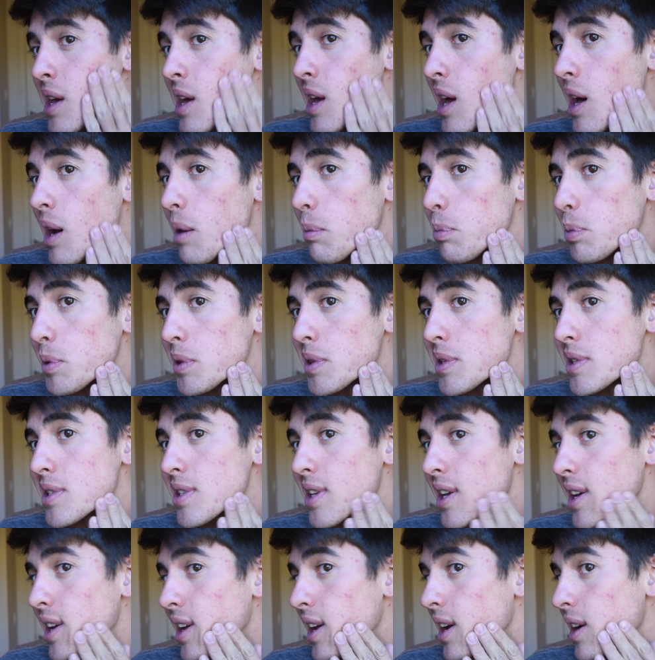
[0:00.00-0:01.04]
help with the
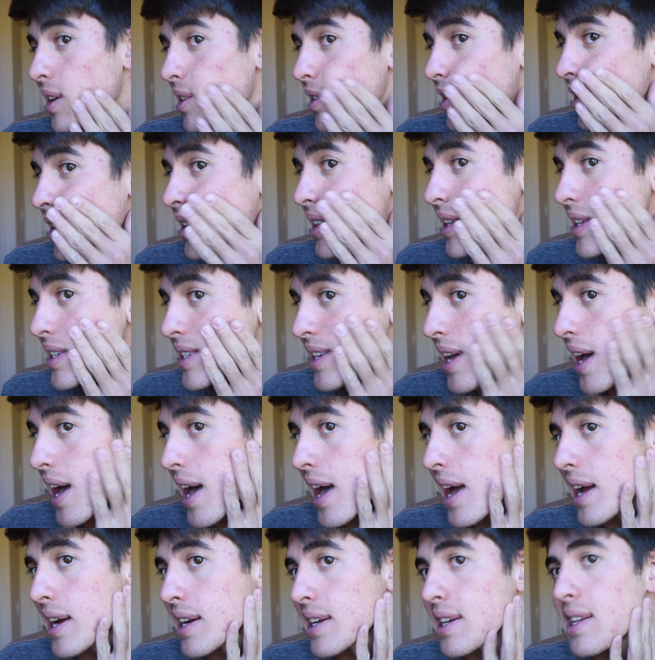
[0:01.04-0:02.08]
skincare. Look at this
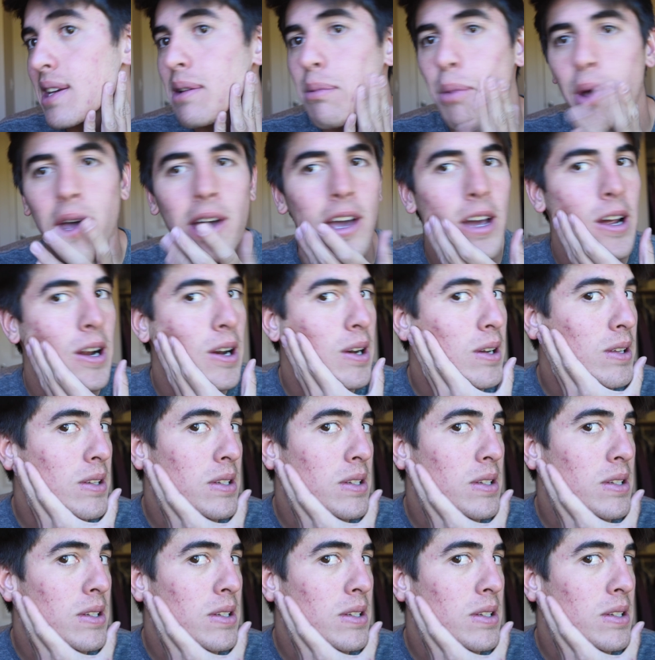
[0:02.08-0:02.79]
acne, man.